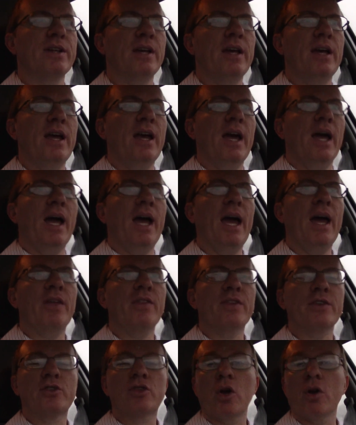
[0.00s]

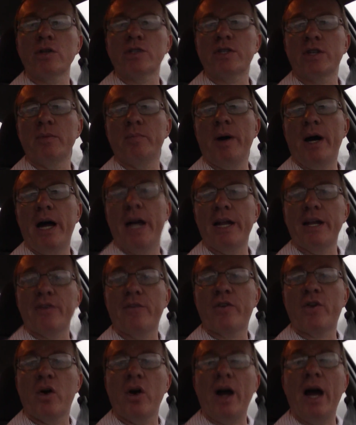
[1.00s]
And the church, the body
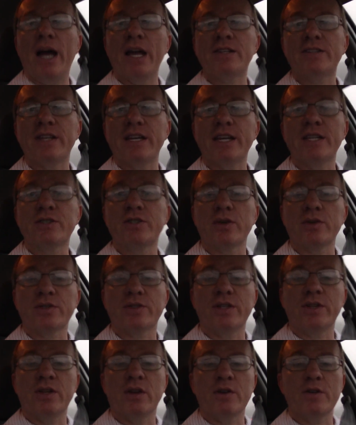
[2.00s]
of Christ,
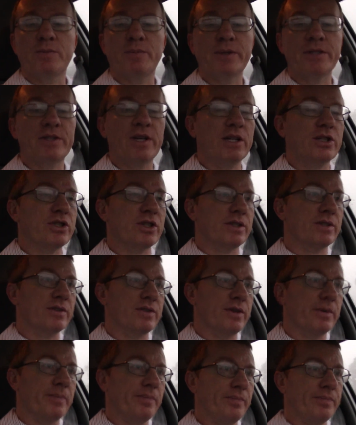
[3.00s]
enters in those positions.